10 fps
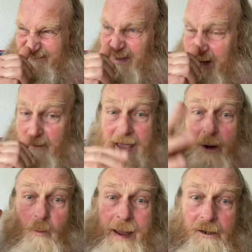I may
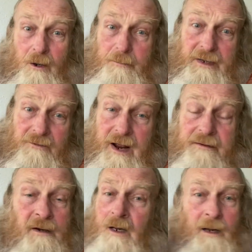or may not be
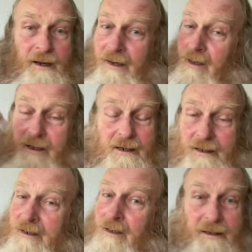right.
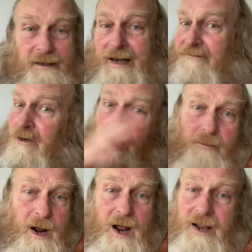Never no
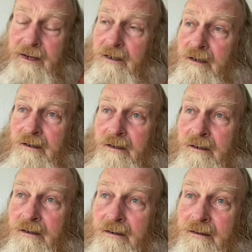mind.
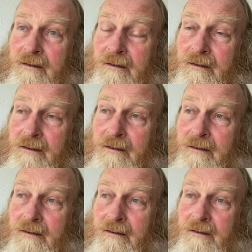
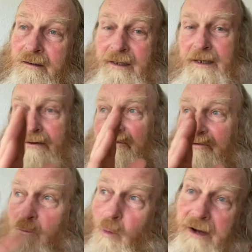Here is
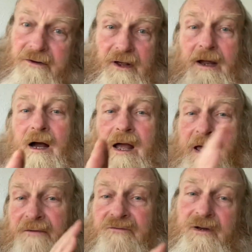the one day I
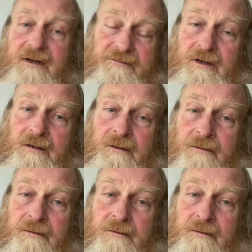have to live in.